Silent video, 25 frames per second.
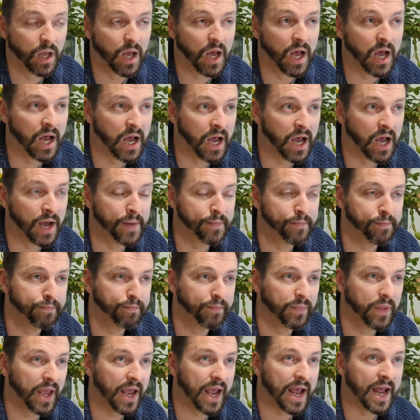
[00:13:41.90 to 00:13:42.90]

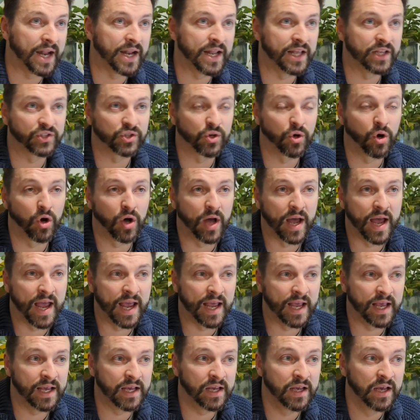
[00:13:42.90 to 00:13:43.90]
And it's got
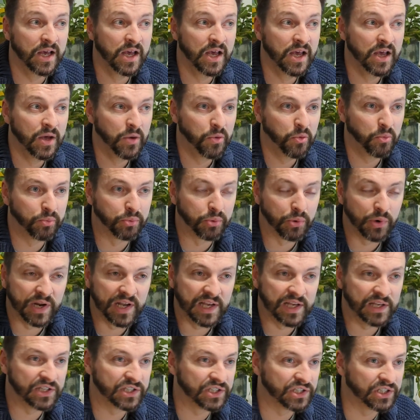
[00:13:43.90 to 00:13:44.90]
a
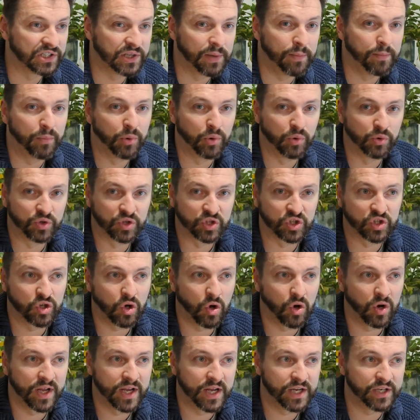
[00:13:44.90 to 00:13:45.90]
pretty simple,
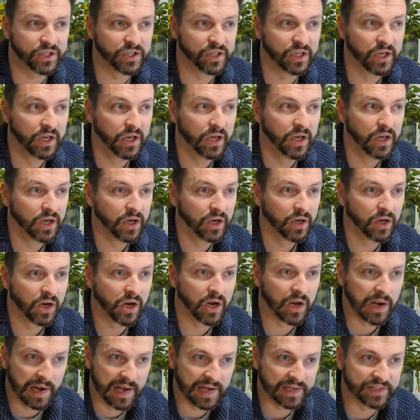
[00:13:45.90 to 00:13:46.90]
solid,
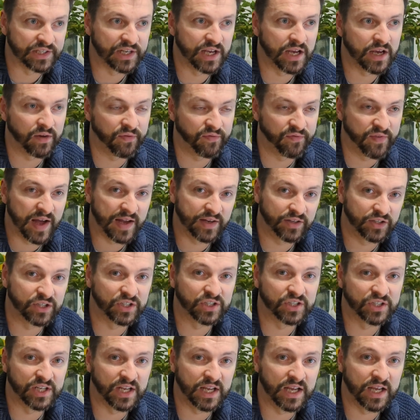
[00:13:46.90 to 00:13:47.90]
classic
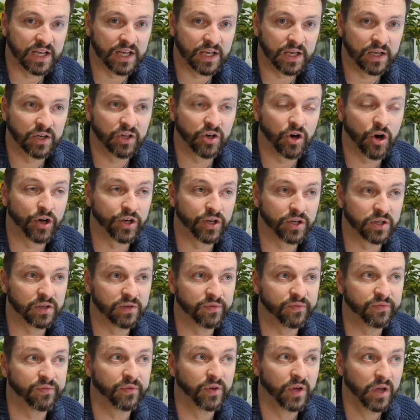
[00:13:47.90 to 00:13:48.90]
fantasy kind
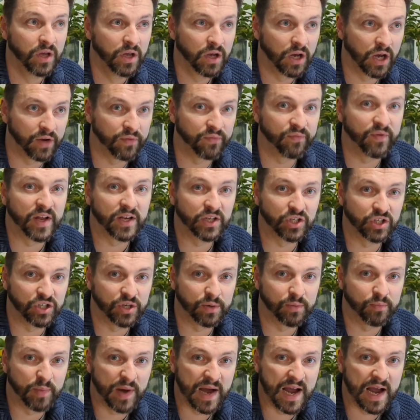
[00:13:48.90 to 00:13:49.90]
of
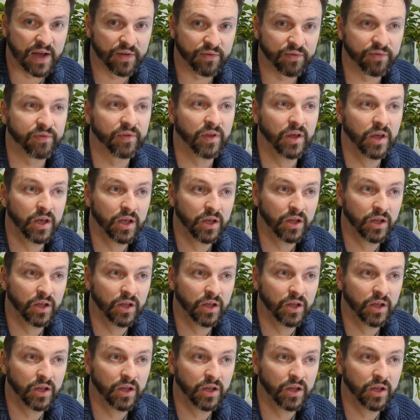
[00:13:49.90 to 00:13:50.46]
adventure path